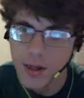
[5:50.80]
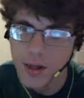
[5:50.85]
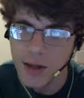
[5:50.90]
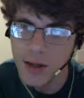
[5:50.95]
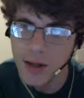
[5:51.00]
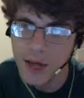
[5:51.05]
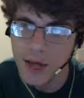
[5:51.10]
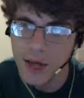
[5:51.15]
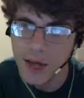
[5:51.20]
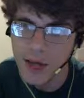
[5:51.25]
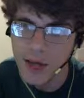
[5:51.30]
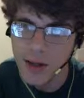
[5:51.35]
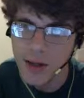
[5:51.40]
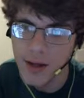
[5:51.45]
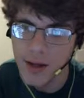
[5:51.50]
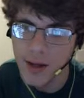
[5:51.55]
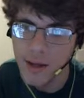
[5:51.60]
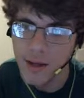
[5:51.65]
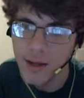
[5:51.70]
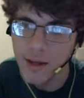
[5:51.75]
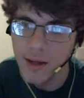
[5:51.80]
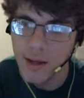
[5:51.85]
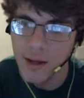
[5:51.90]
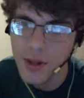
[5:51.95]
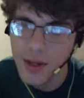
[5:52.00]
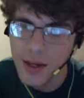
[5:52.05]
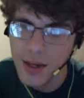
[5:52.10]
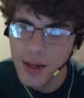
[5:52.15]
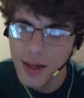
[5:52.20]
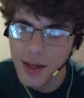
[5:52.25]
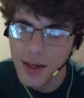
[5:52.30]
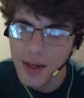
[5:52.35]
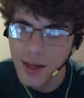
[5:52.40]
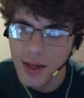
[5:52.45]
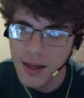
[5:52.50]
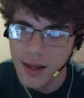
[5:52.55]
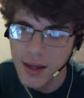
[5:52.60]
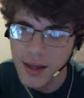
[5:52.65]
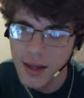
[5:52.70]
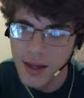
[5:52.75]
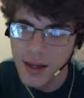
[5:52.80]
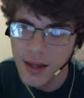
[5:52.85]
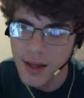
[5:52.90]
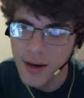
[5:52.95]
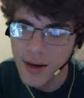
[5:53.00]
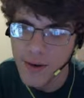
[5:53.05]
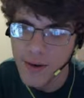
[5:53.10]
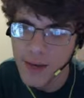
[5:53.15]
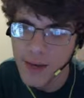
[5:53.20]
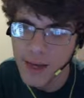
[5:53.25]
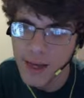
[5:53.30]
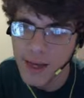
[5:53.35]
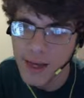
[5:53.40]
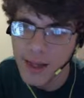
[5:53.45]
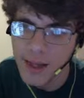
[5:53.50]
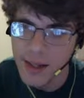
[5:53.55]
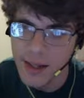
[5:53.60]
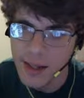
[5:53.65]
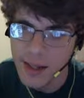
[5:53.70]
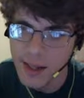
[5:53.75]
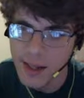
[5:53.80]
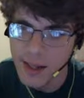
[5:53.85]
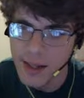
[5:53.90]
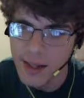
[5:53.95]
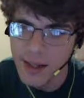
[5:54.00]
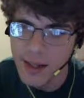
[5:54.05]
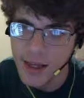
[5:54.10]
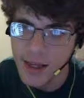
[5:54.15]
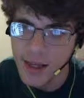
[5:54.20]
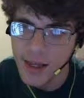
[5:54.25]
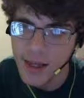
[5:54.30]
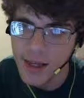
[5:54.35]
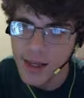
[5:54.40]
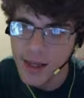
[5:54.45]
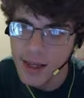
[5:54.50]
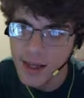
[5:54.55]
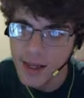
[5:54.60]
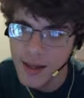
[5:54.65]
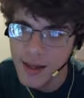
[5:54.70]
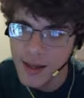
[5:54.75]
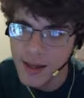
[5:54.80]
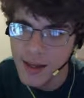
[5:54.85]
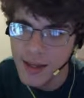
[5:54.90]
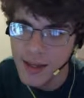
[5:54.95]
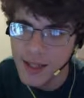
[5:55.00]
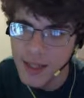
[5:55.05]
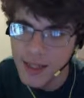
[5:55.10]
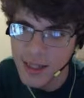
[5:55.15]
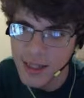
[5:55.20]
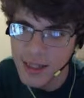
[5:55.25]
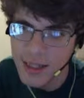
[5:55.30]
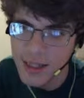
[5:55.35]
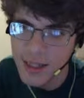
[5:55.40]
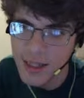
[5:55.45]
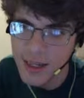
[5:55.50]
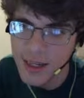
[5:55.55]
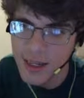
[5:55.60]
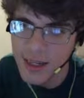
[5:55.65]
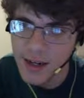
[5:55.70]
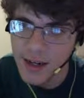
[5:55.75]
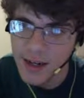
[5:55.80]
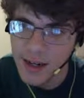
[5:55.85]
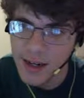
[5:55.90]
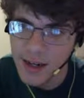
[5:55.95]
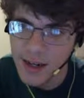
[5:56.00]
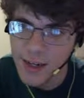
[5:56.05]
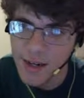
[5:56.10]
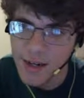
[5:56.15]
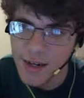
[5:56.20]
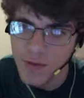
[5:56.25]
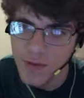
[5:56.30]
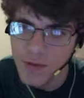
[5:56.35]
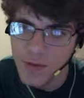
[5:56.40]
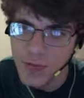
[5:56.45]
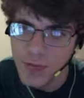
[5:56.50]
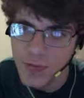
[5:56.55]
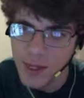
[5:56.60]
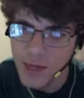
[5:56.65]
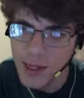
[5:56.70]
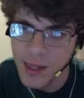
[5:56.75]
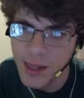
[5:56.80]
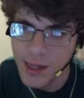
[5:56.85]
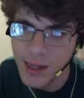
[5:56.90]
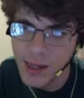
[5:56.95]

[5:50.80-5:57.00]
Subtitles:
okay, cool. Now I can like take this layer and move it below me.